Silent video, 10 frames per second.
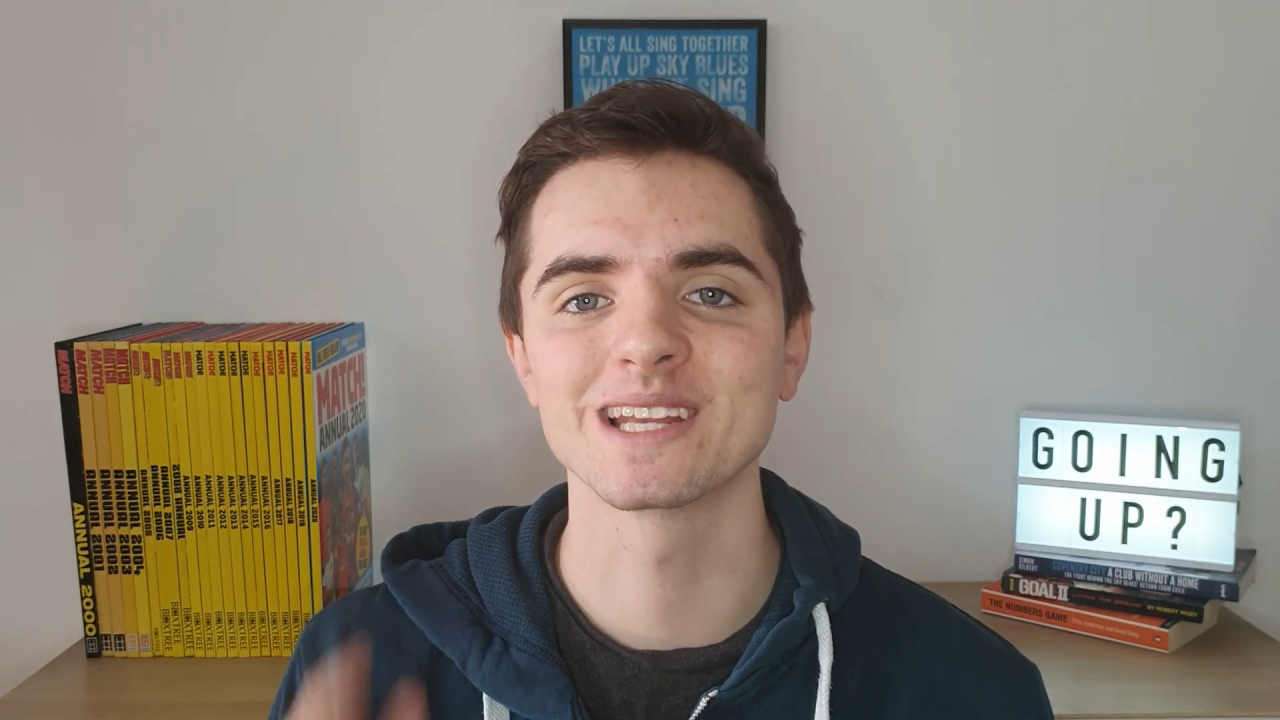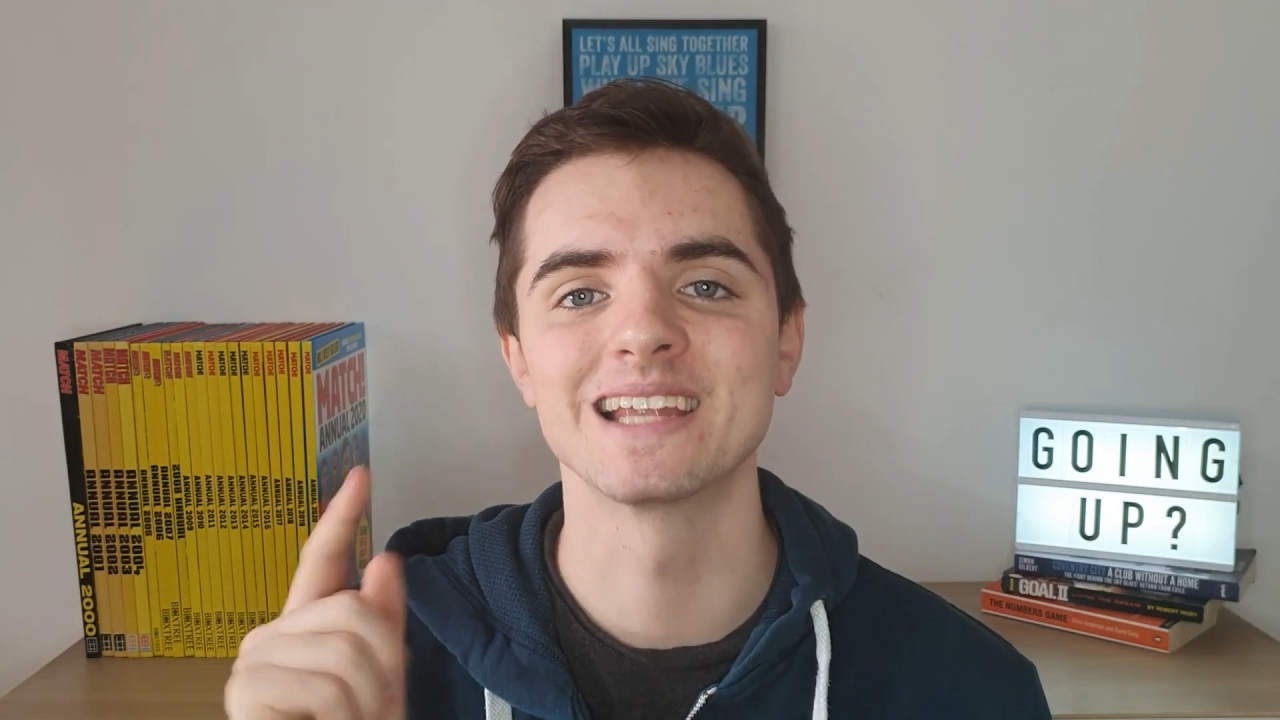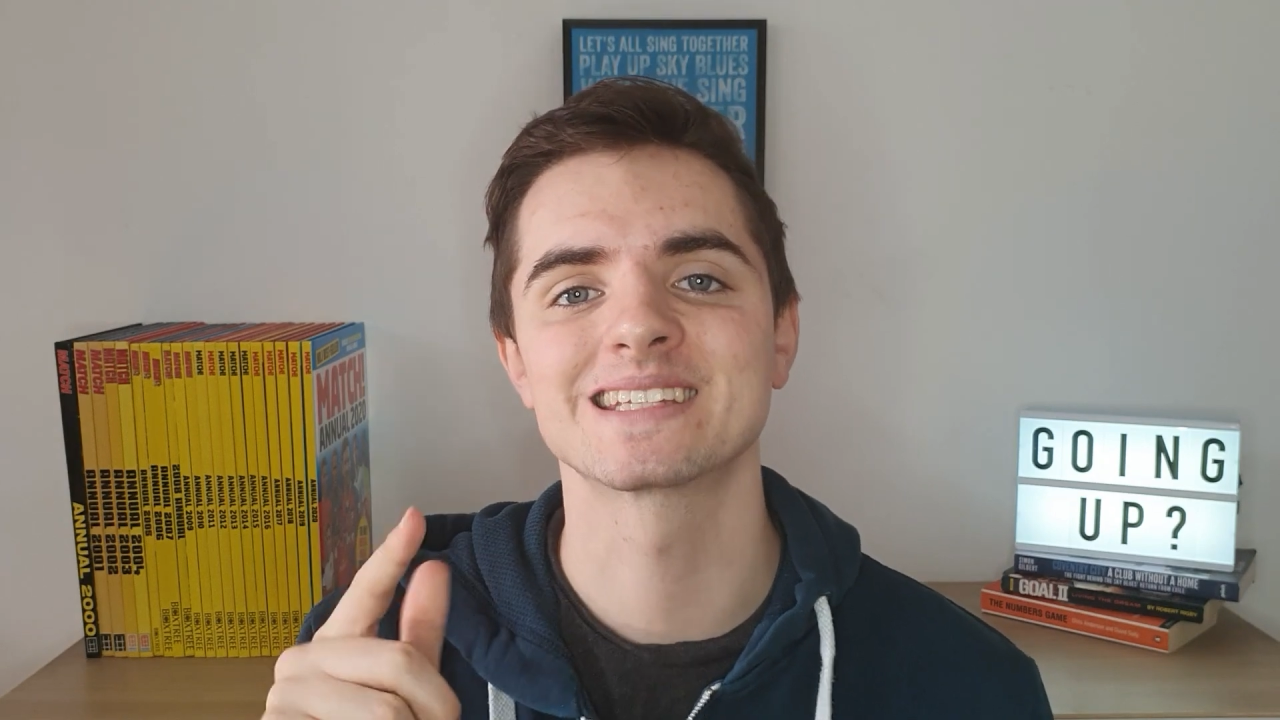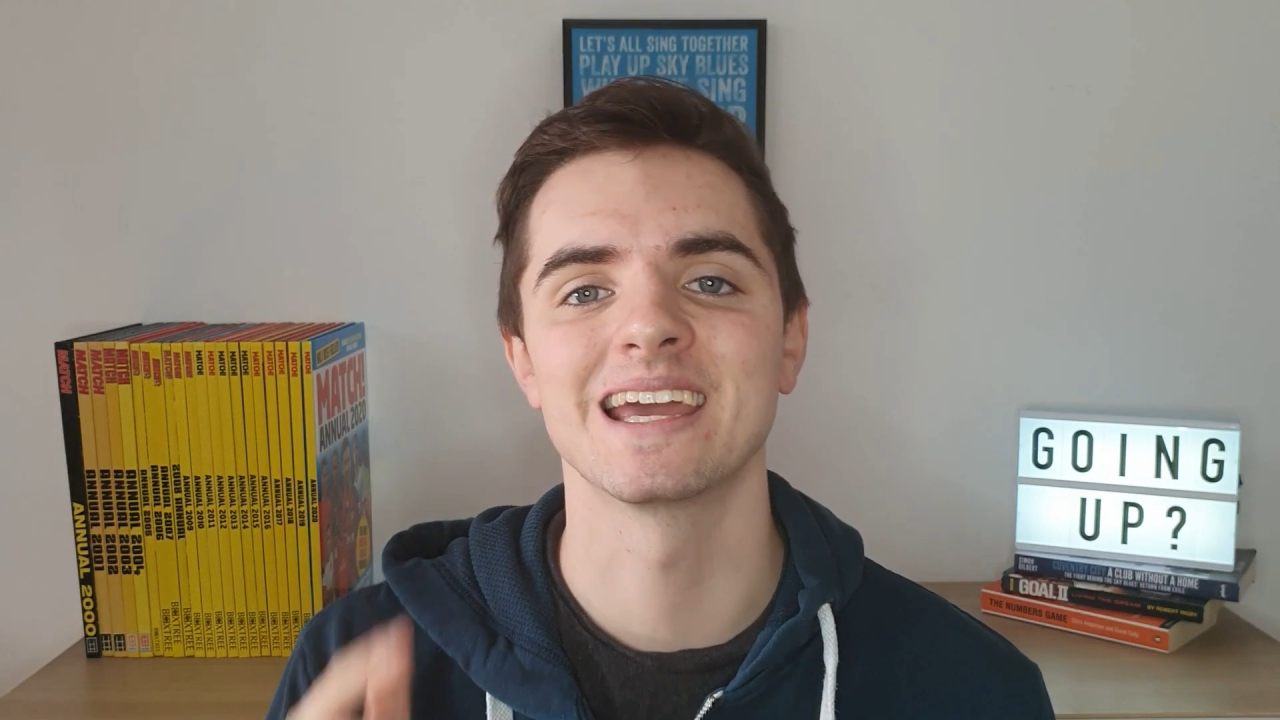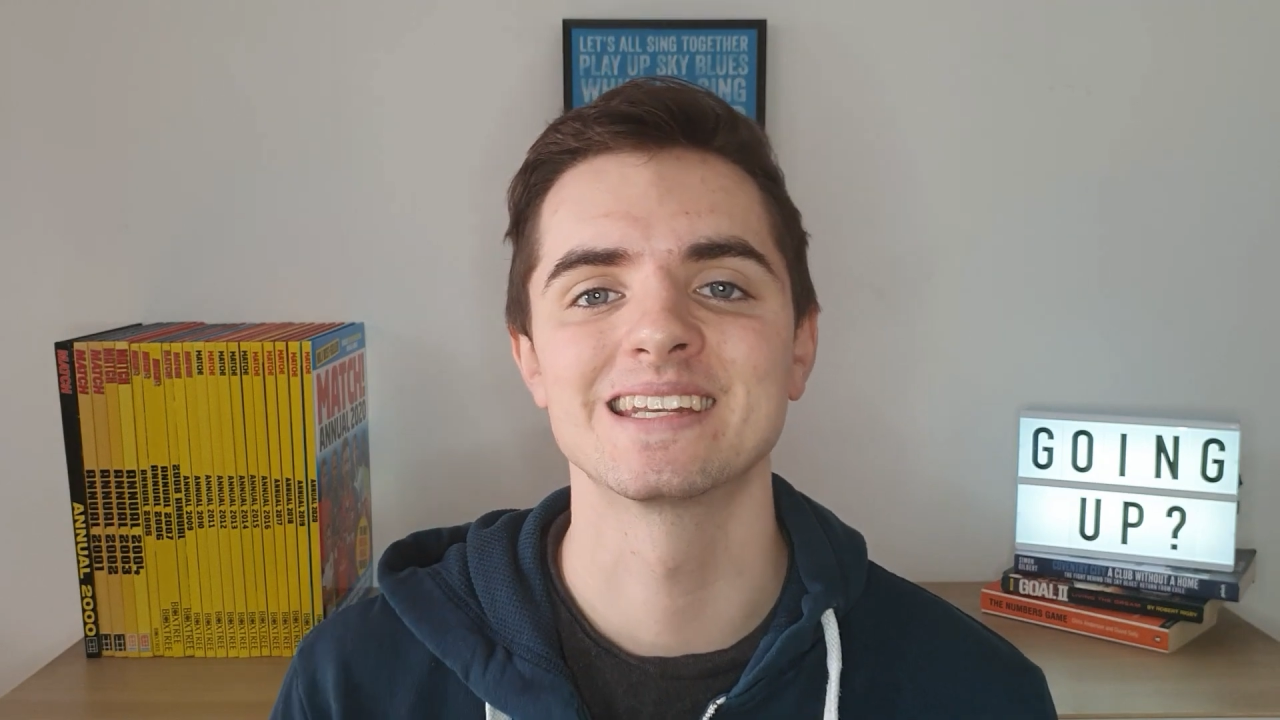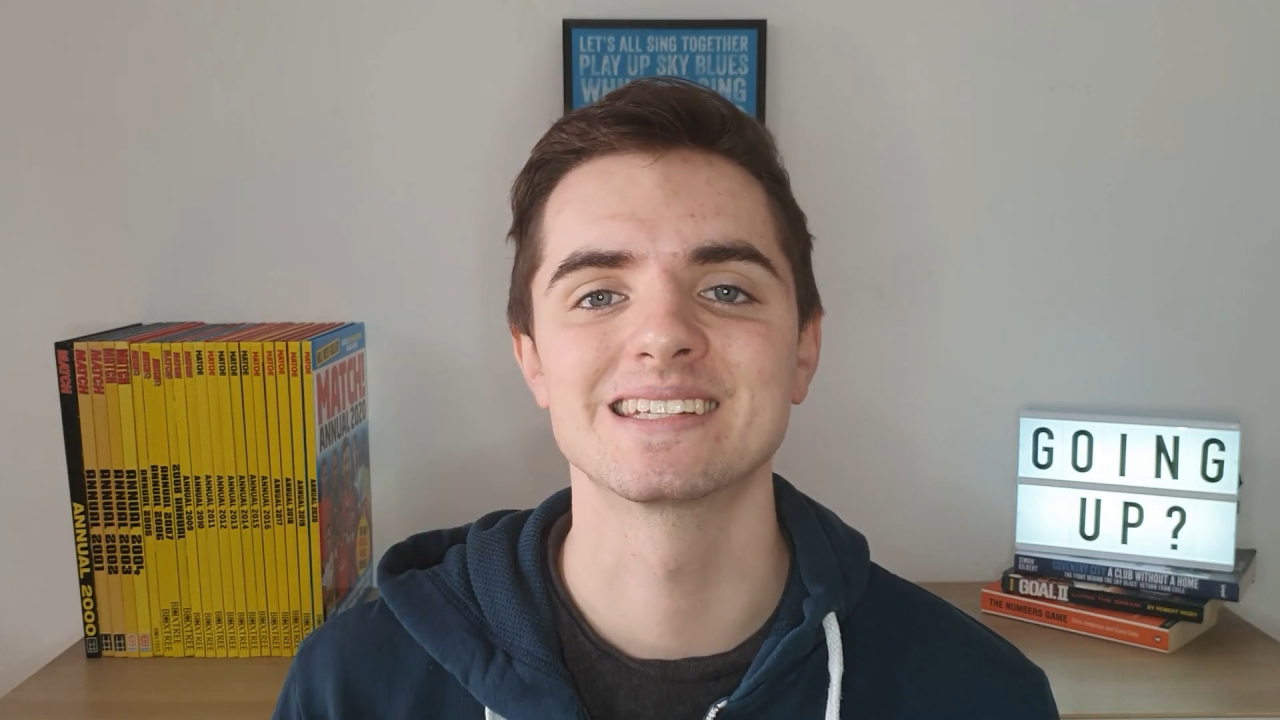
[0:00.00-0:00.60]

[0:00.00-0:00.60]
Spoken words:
Let's get into